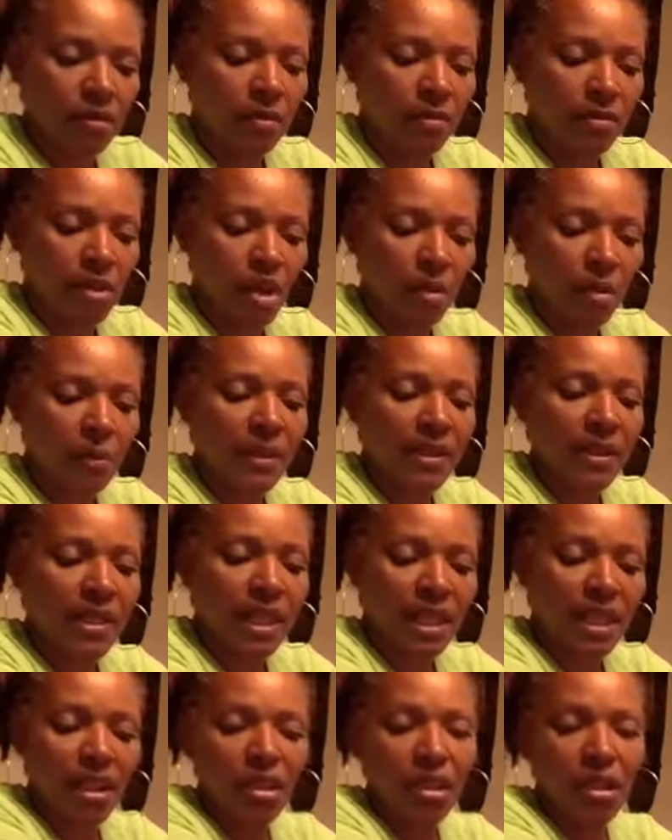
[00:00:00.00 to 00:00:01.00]

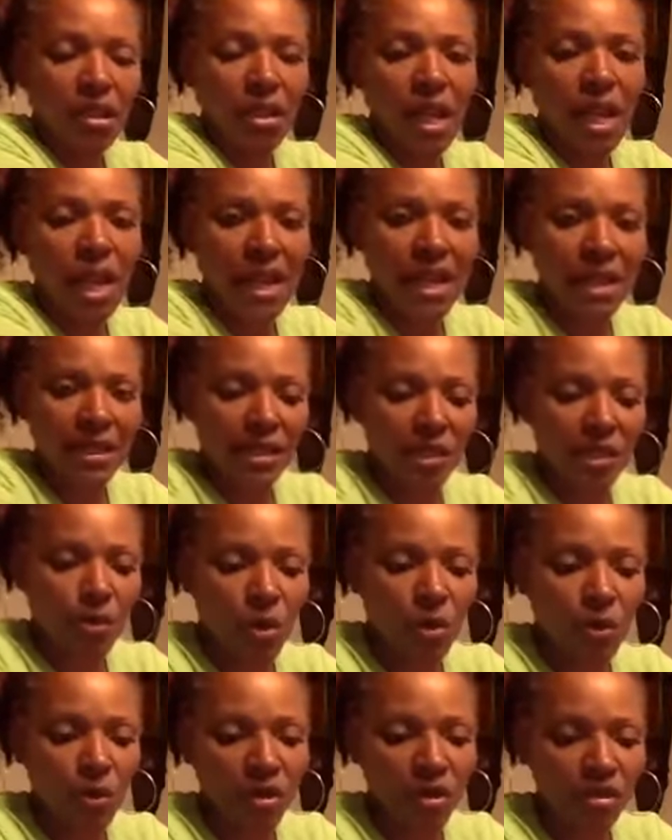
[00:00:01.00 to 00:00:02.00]
Perpendicular lines is
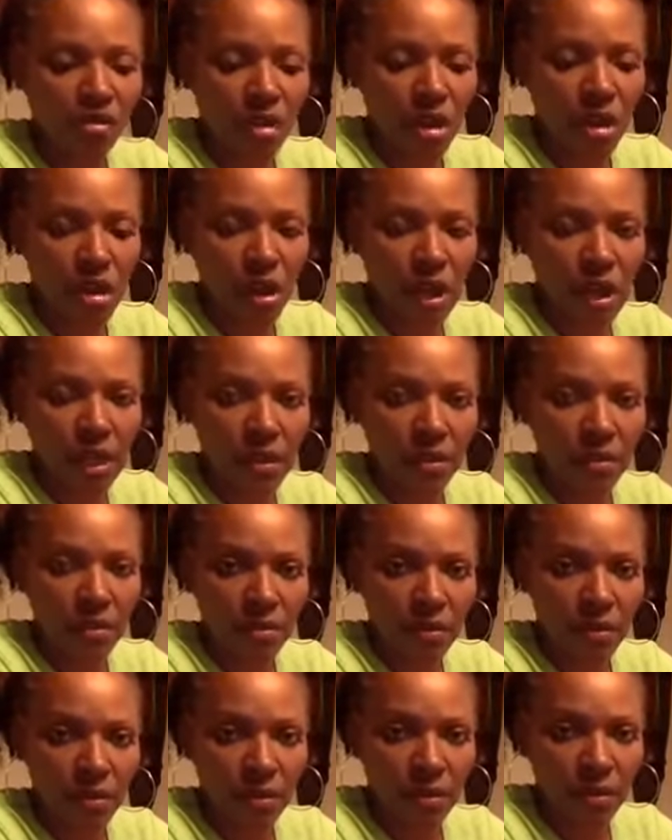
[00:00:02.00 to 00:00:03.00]
what we're drawing.
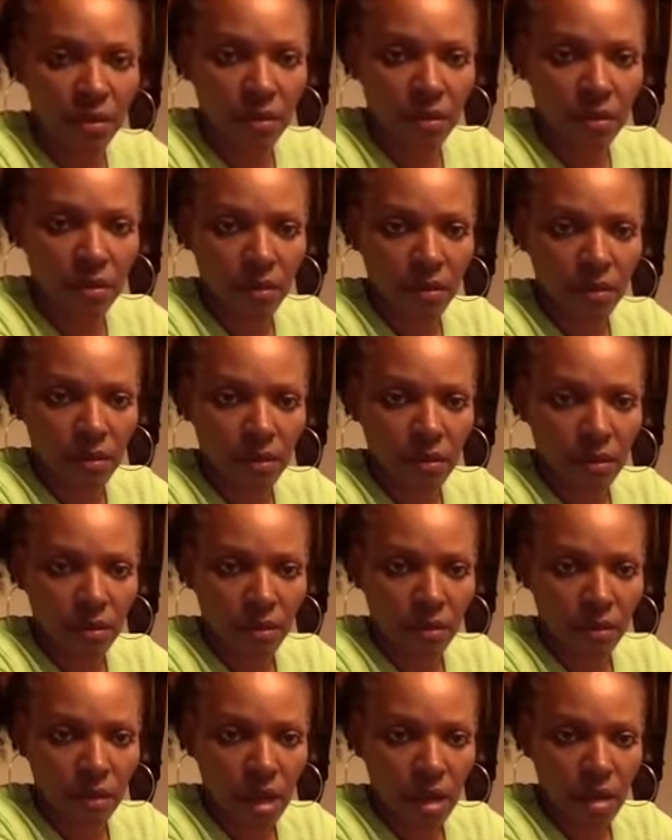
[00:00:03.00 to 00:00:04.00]

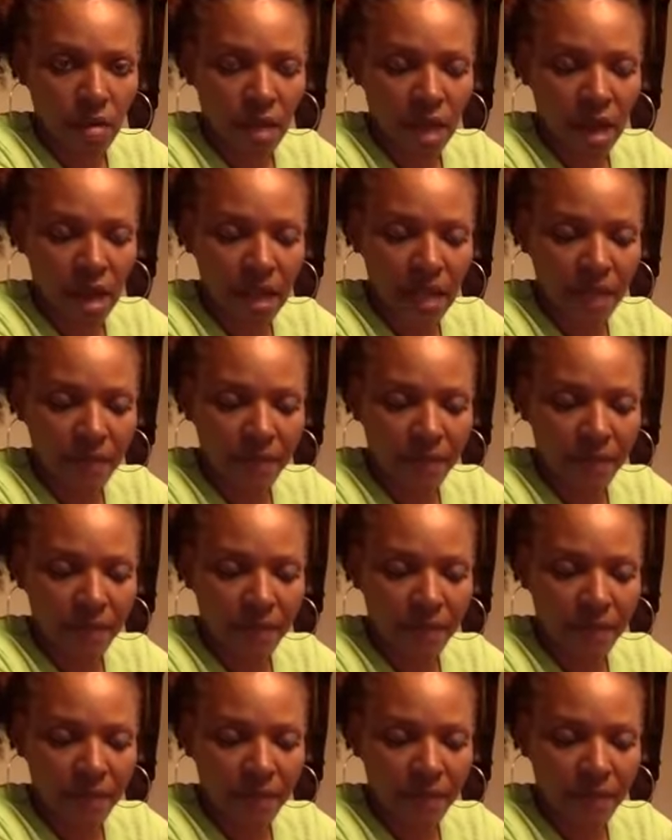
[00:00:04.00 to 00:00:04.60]
All right?